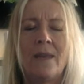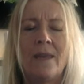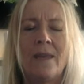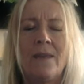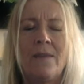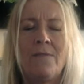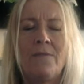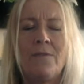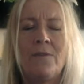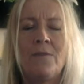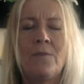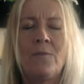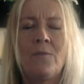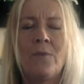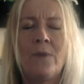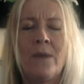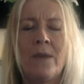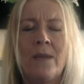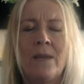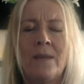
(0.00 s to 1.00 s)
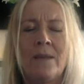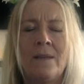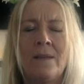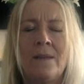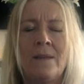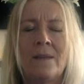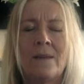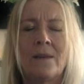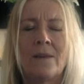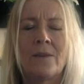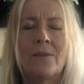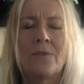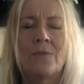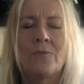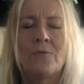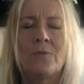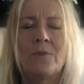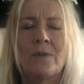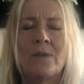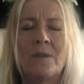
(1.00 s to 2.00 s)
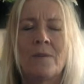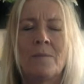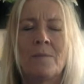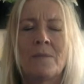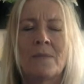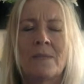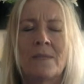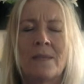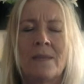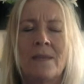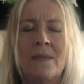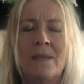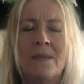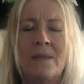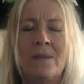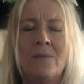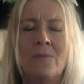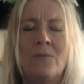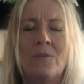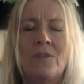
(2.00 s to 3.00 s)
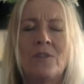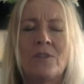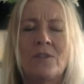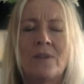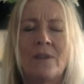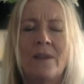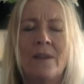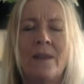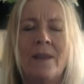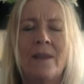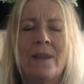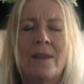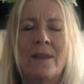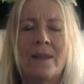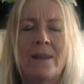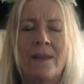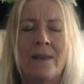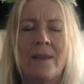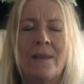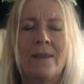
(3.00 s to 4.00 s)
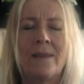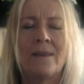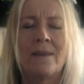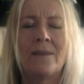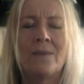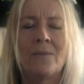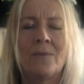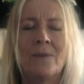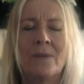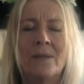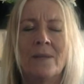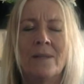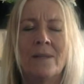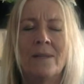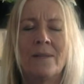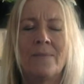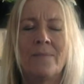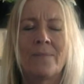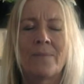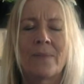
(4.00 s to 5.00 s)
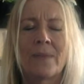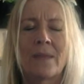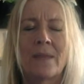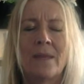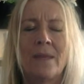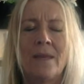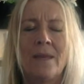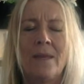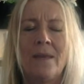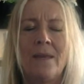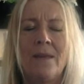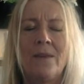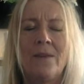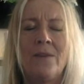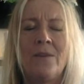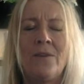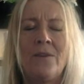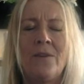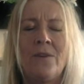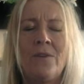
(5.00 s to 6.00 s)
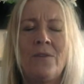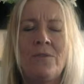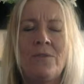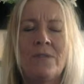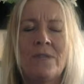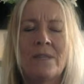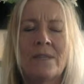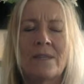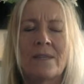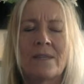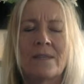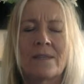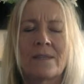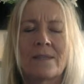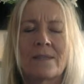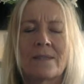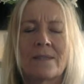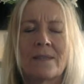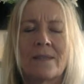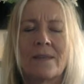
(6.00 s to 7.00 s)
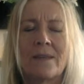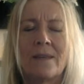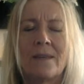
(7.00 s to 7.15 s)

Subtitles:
If and when a thought comes in, which likely it will, notice